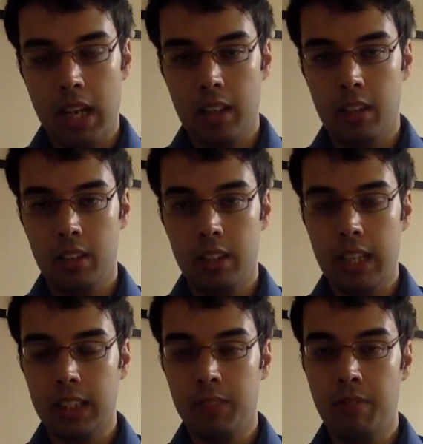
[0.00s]
And
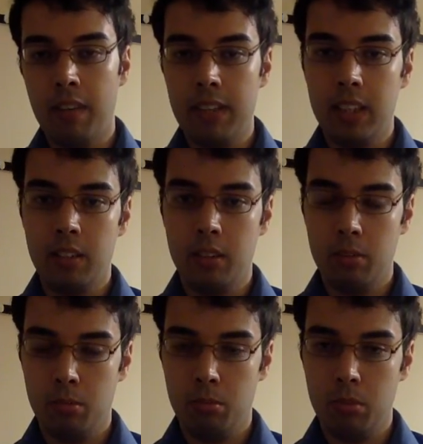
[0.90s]
that's a very
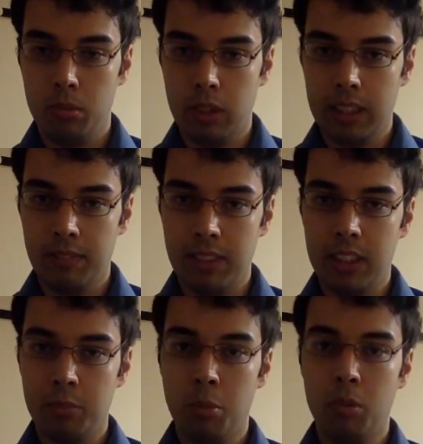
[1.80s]

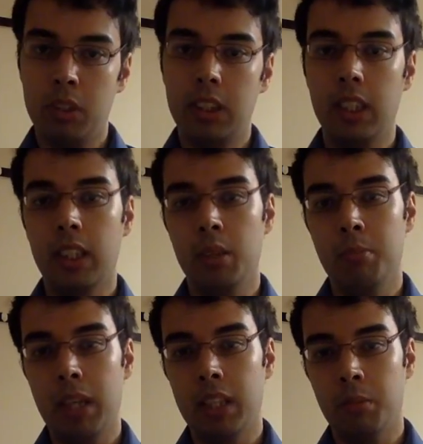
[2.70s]
small return
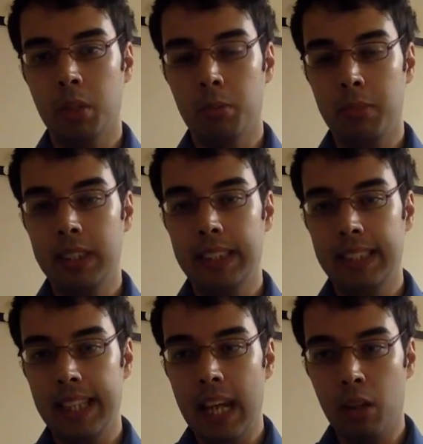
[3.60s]
compared to what's been seen
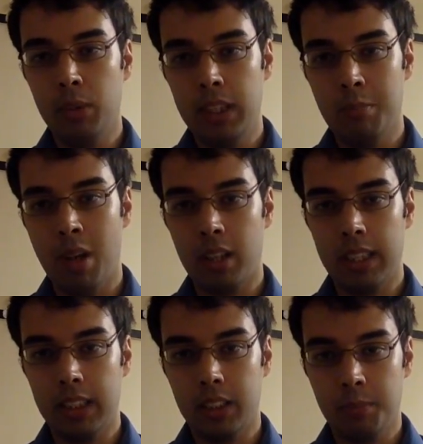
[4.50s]
in equity
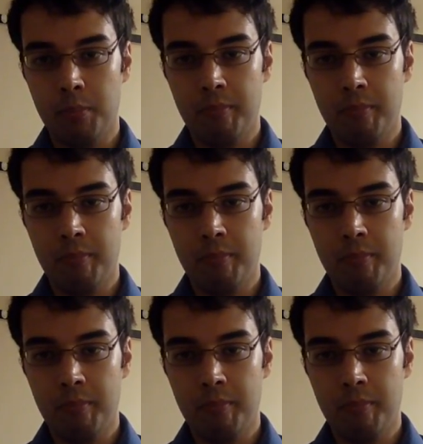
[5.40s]
markets,